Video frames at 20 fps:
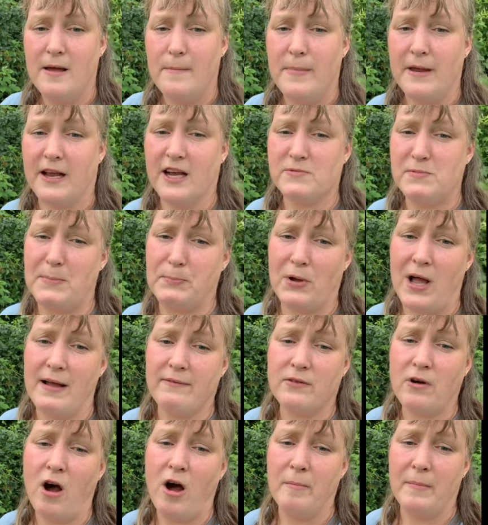because people
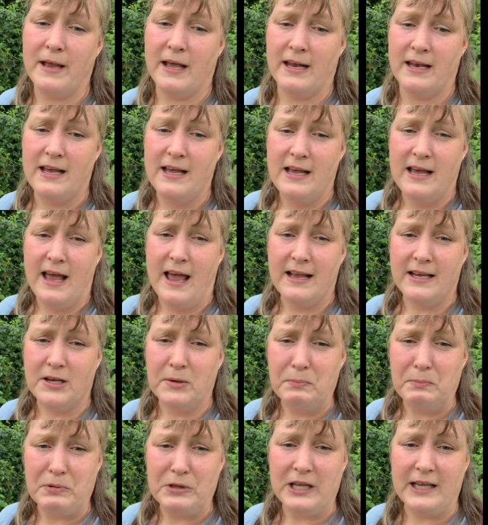have come in and
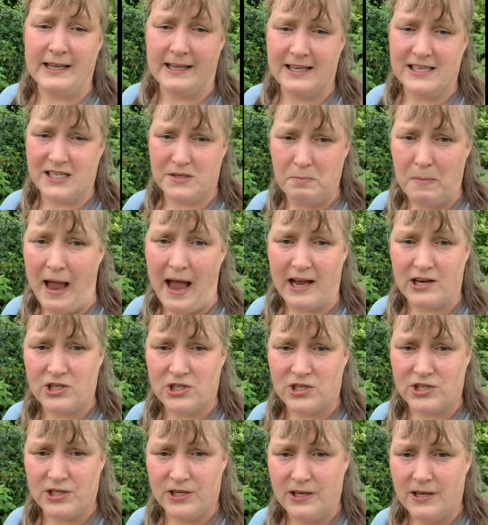completely
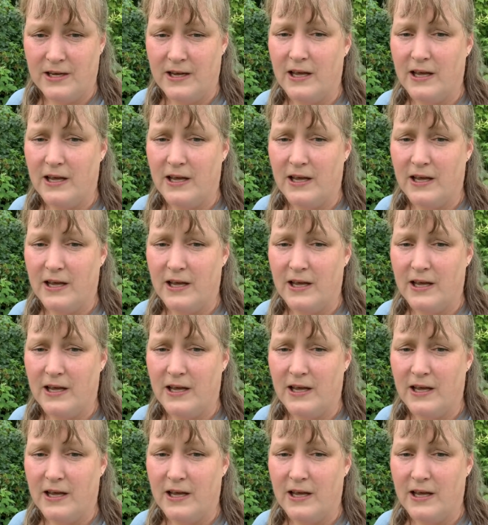smashed